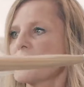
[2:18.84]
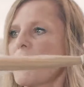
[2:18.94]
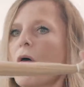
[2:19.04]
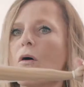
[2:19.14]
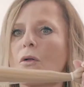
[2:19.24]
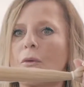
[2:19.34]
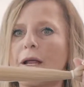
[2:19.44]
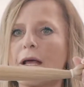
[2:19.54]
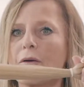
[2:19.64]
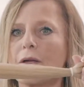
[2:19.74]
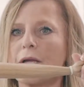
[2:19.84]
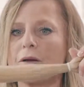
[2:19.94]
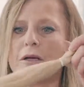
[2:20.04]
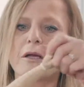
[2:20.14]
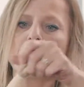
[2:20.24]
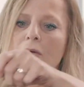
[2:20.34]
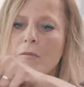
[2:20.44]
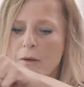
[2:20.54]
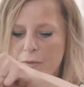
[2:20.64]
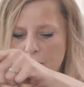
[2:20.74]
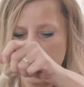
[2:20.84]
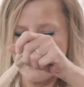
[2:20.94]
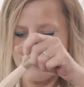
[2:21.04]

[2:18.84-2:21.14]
to go all the way down here. Remember the other